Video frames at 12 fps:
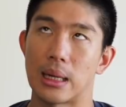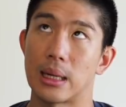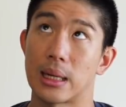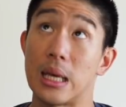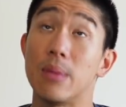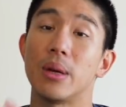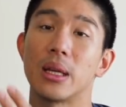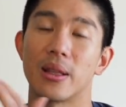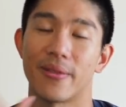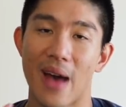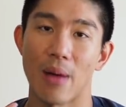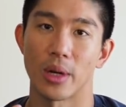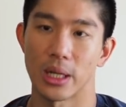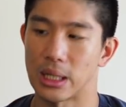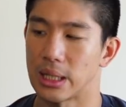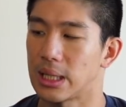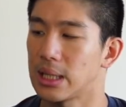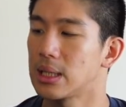keeping the fabric
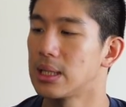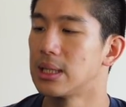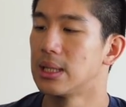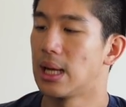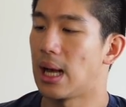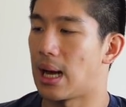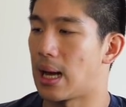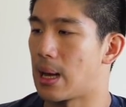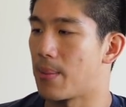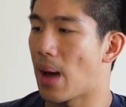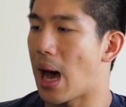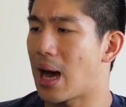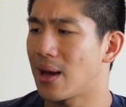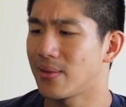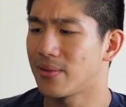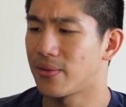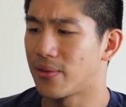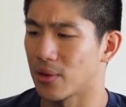clean.
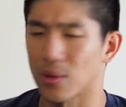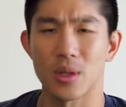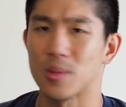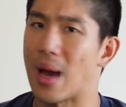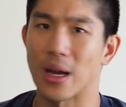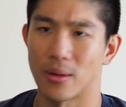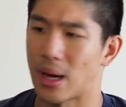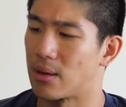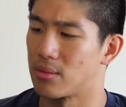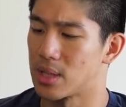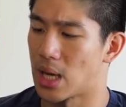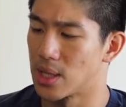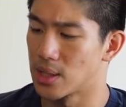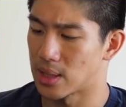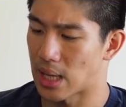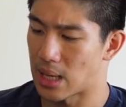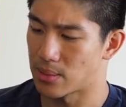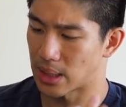I've thrown this bag around tons of
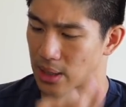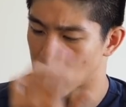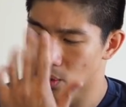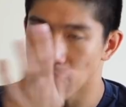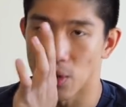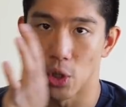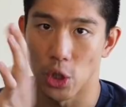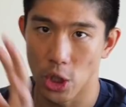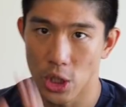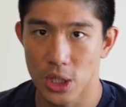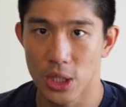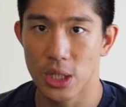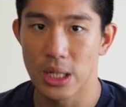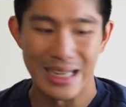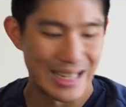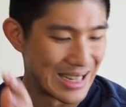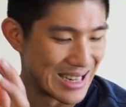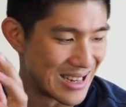times. Like in terms of dirt,
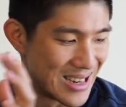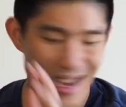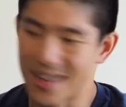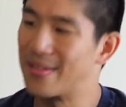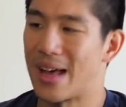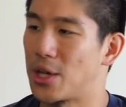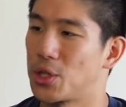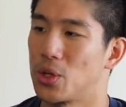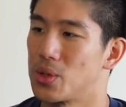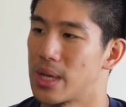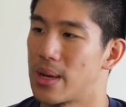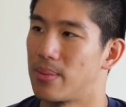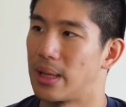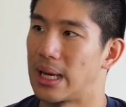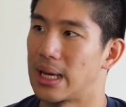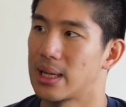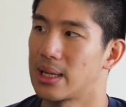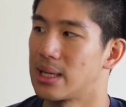none of that shows up.
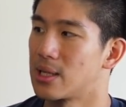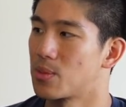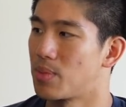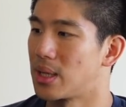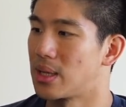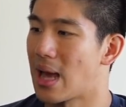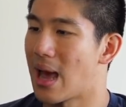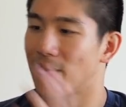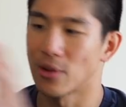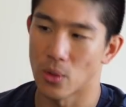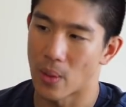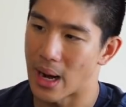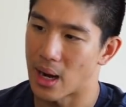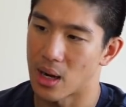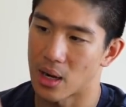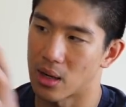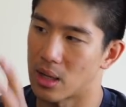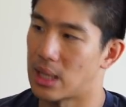Like it's been
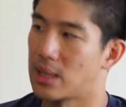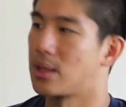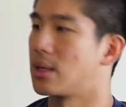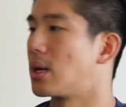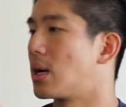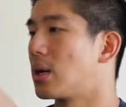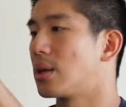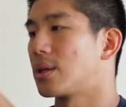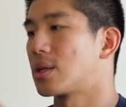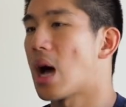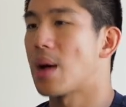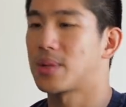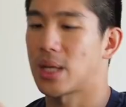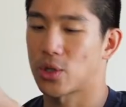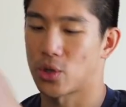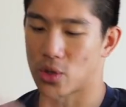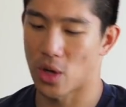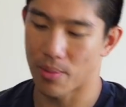everywhere. The top
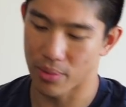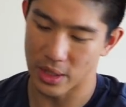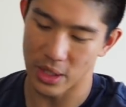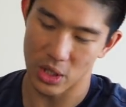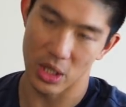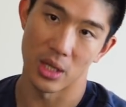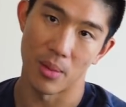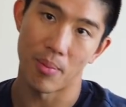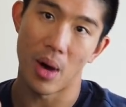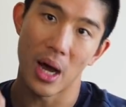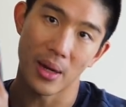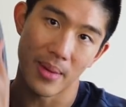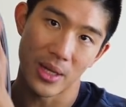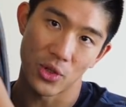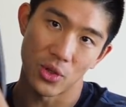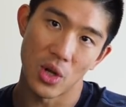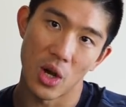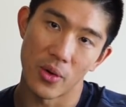sections are all pretty good. The bottom, as you
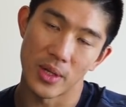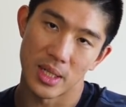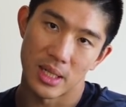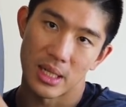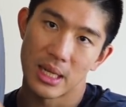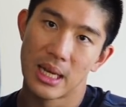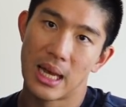know, is in